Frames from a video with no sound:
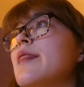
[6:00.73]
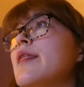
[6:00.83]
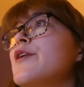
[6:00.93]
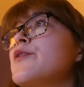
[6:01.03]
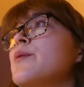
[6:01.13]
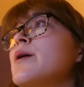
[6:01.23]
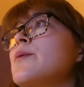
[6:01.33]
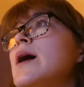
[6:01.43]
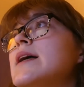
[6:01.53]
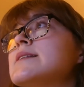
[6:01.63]
This one
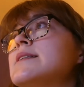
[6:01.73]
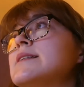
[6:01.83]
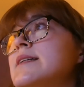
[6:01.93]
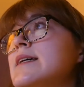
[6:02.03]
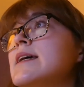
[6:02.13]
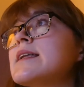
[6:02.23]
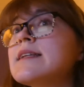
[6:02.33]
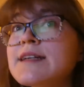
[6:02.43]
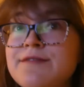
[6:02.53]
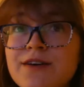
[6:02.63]
was indeed
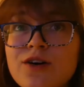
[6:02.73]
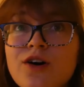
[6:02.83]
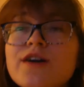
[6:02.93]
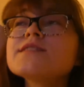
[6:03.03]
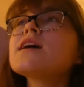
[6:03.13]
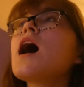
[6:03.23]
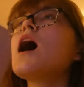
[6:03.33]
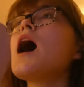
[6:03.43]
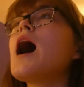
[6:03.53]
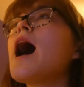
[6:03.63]
difficult.
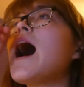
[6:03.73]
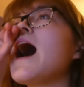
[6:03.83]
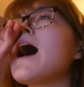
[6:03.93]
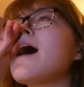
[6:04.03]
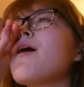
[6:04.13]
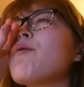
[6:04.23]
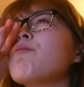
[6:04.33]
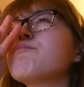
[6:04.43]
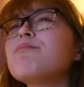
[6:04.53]
But